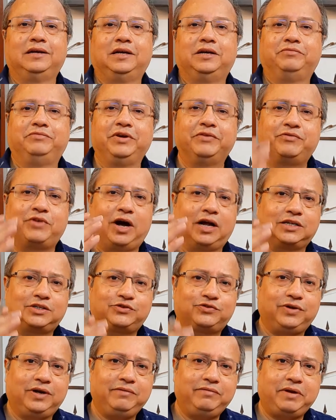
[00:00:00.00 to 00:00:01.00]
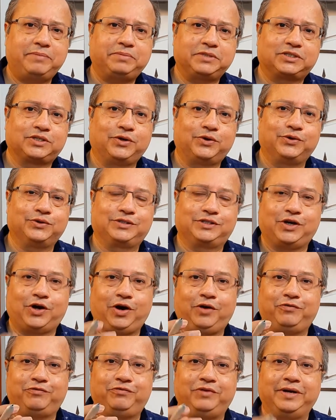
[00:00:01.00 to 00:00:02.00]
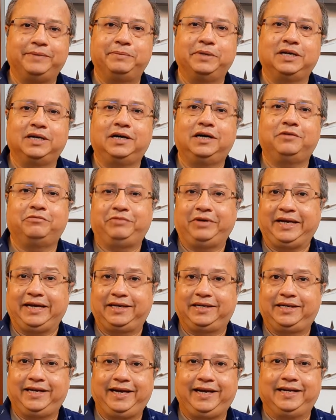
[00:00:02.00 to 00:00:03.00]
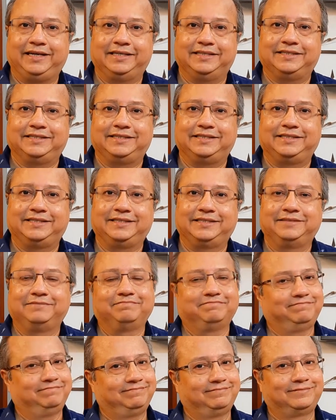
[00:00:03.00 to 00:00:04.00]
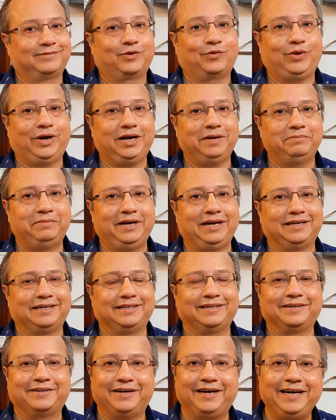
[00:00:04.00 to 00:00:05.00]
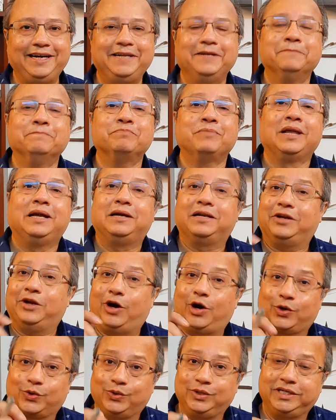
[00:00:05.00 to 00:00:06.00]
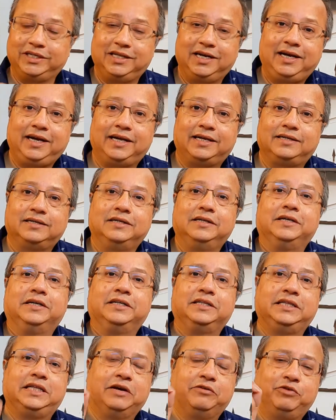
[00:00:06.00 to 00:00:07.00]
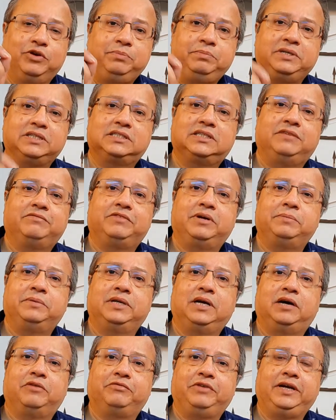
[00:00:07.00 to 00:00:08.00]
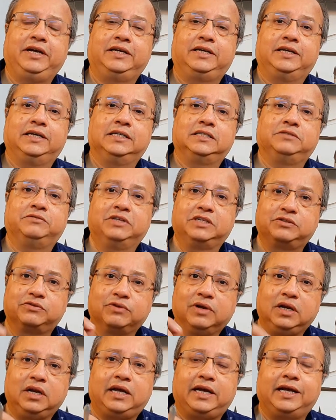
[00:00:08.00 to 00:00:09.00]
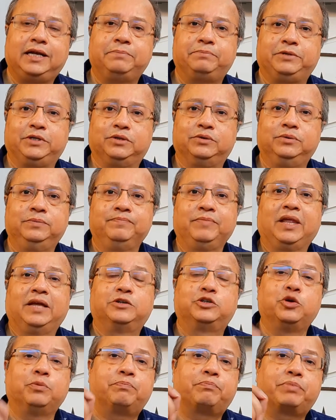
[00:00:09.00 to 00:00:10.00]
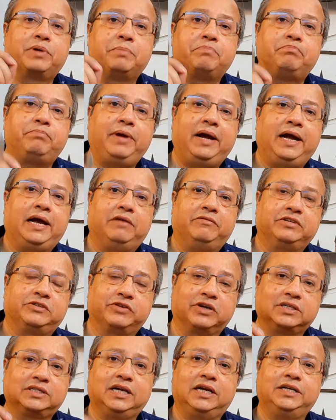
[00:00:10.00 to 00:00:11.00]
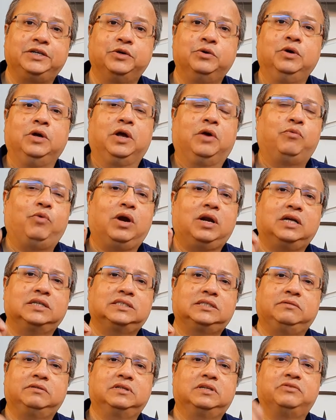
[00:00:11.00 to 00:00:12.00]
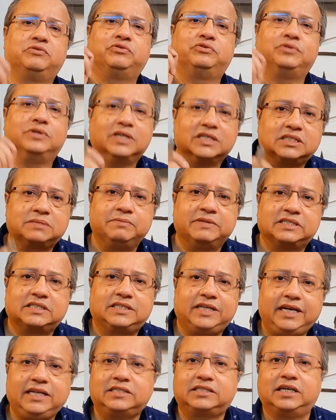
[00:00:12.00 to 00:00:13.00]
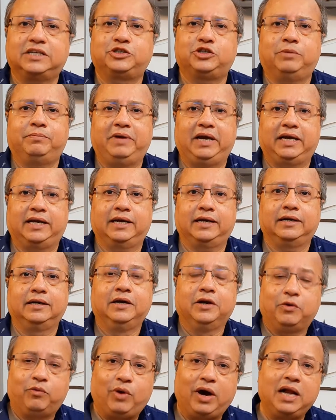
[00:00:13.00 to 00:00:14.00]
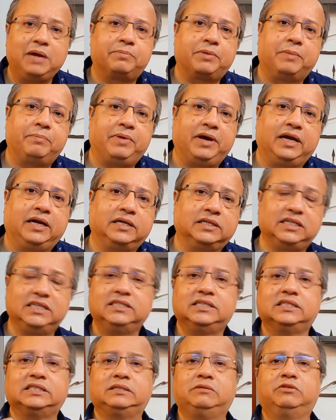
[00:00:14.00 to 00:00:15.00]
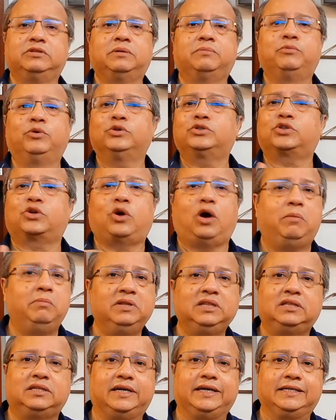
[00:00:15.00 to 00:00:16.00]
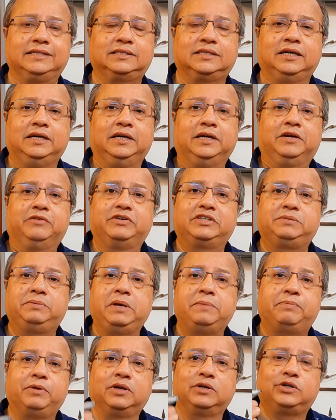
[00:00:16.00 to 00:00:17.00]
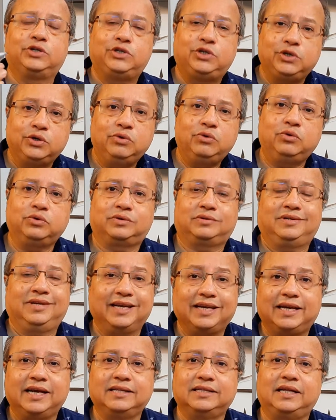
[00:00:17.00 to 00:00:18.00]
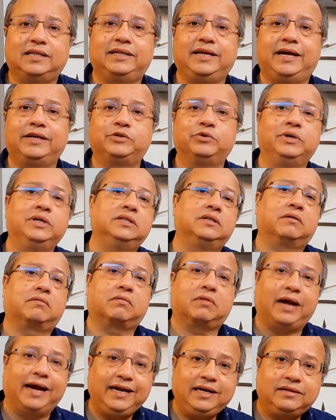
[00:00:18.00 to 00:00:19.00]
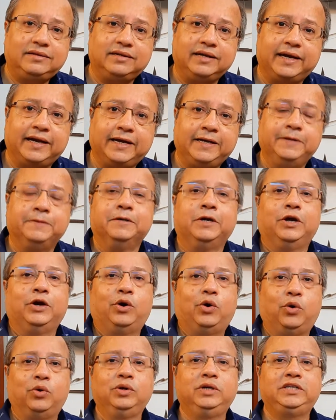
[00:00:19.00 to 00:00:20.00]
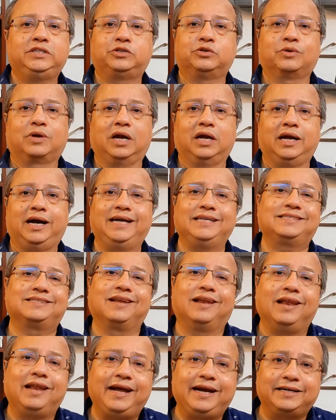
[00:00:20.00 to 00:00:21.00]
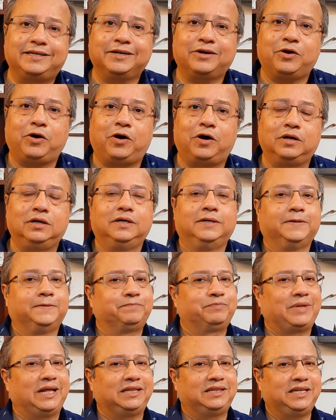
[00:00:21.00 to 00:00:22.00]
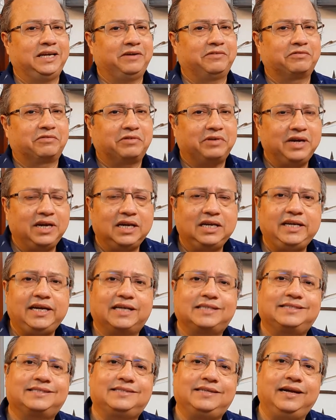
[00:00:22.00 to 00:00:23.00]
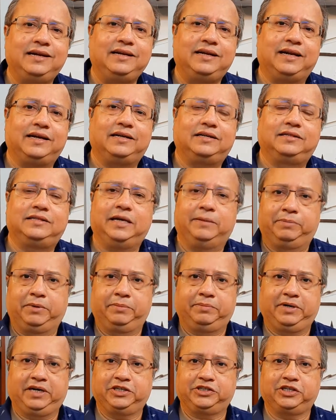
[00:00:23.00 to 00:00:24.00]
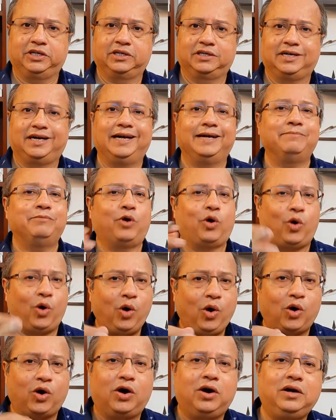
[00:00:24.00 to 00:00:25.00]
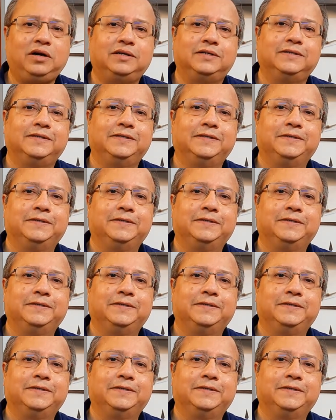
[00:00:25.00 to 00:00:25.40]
We've got 12 episodes of Webinar Weekdays. Quite a bit, right? Not only that, there would be some webinar weekdays which will help you to prepare, which will tell you what are some of the worst mistakes that you're making while preparing. These are some of the most common things which people do, thinking that they are doing the right thing, only to realize later on that they have really extended their preparation time or